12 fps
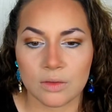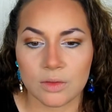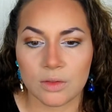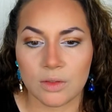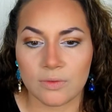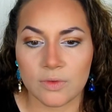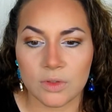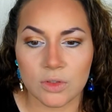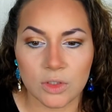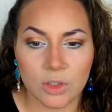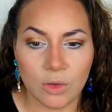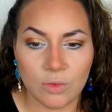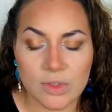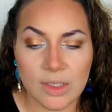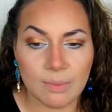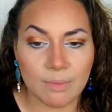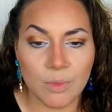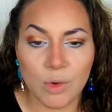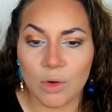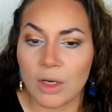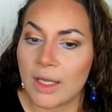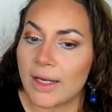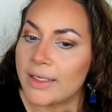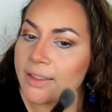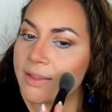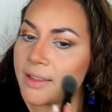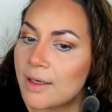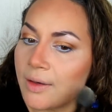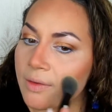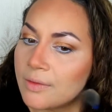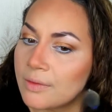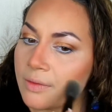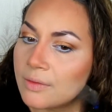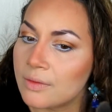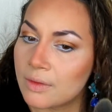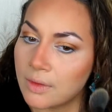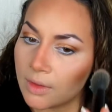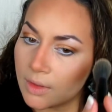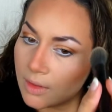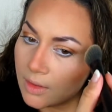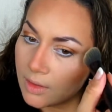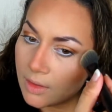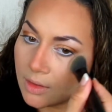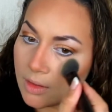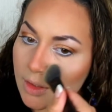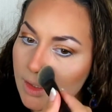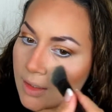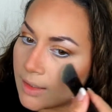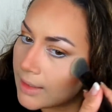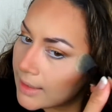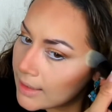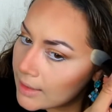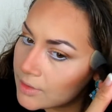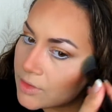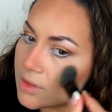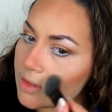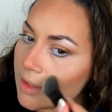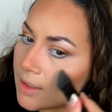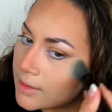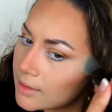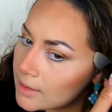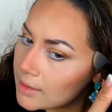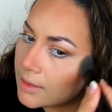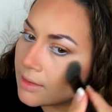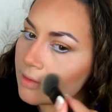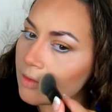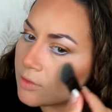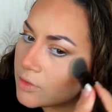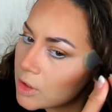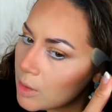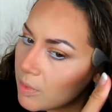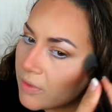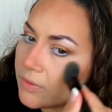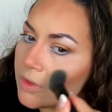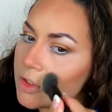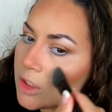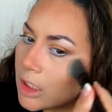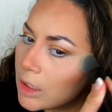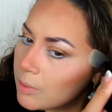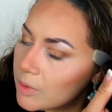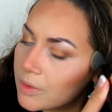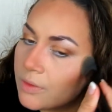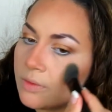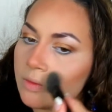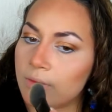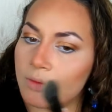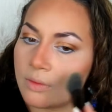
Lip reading: Sort of shows up more light now. And again, just on top of the cheekbone